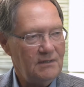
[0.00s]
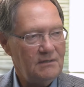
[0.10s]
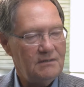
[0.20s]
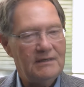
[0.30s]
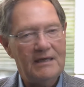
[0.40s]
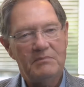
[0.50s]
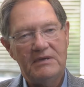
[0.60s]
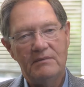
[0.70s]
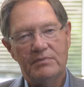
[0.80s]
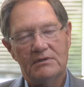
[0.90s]
to get
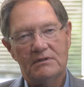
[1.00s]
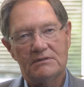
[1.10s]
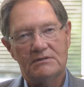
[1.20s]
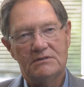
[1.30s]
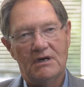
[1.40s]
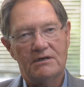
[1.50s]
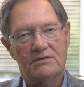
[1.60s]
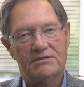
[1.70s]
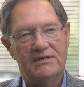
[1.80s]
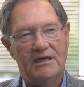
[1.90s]
people to
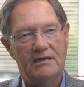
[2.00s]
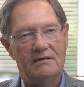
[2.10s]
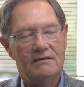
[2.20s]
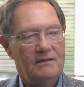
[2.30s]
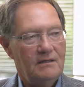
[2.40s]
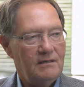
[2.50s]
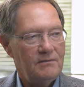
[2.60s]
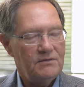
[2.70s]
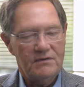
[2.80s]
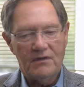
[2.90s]
understand
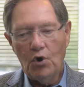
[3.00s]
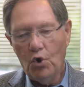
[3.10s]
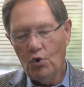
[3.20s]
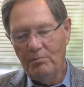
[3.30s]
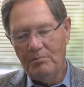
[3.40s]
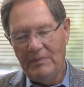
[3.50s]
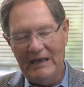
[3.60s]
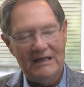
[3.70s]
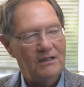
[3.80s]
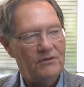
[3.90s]
the whole
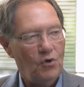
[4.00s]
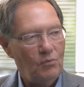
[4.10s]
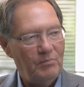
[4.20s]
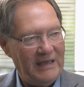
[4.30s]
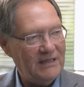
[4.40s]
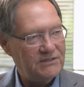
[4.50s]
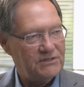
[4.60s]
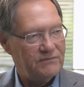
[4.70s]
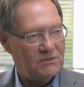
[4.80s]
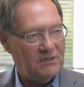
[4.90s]
balance
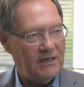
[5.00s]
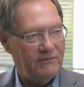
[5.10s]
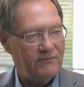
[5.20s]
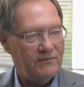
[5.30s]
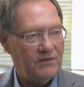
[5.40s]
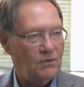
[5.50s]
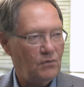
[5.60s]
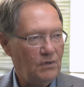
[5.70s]
of their life? You know,